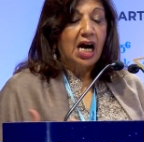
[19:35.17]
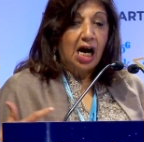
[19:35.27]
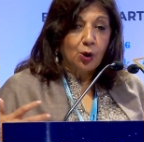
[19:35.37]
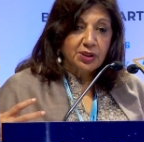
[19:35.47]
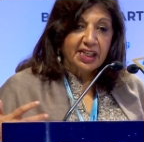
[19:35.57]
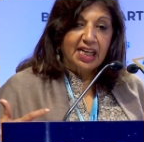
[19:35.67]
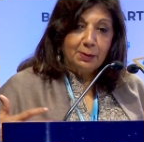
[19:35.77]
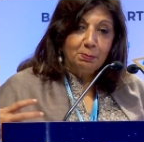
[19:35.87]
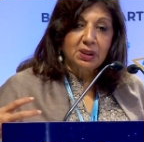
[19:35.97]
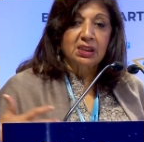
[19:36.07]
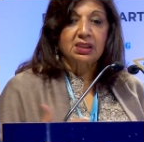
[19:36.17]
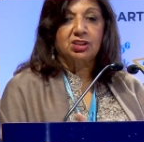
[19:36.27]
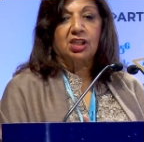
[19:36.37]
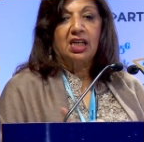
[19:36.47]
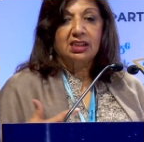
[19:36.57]
how they can
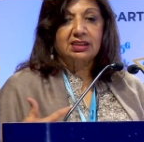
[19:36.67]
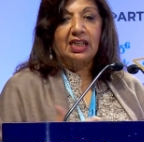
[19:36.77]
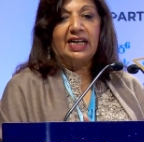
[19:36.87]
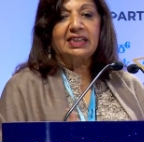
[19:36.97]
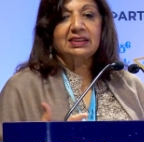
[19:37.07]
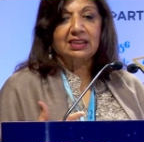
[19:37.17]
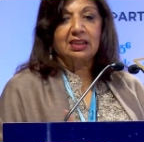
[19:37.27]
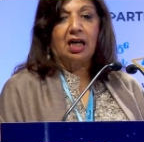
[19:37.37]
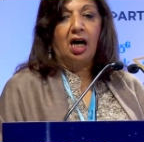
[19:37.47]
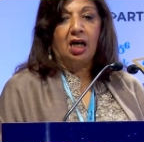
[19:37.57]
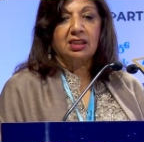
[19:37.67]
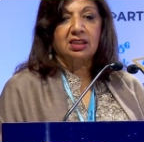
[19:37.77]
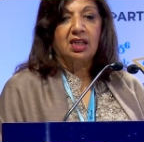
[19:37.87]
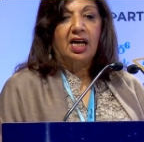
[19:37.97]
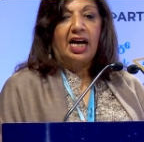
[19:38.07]
merge science and art
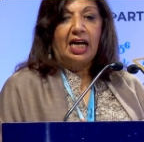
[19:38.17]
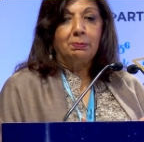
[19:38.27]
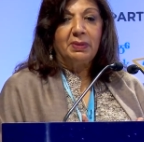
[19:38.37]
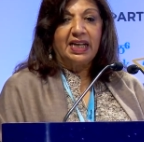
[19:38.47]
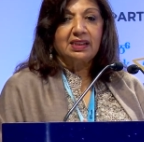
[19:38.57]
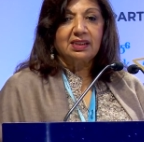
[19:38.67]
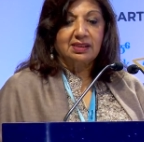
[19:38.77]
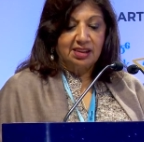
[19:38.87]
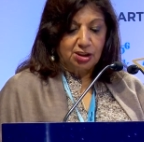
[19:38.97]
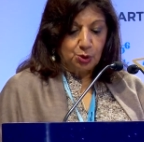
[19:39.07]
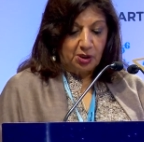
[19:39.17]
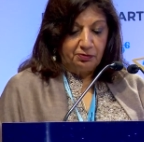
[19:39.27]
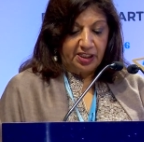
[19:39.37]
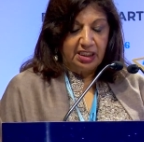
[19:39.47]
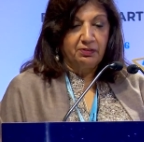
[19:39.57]
and make this into a
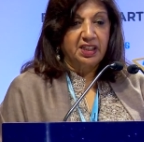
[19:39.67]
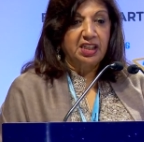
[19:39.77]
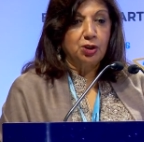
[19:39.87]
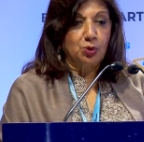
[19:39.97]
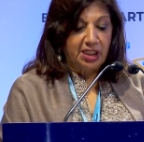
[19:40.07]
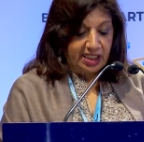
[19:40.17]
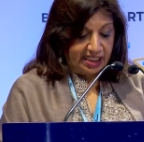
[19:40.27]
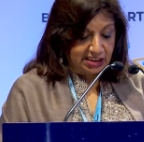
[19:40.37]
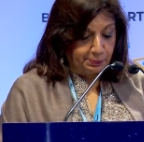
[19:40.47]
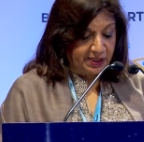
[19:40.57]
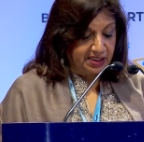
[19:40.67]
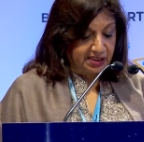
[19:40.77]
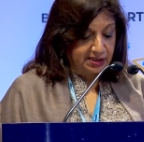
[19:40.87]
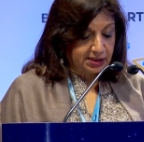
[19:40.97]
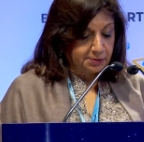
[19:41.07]
very, very unique
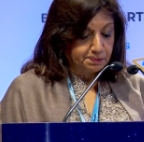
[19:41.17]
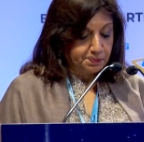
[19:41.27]
experience.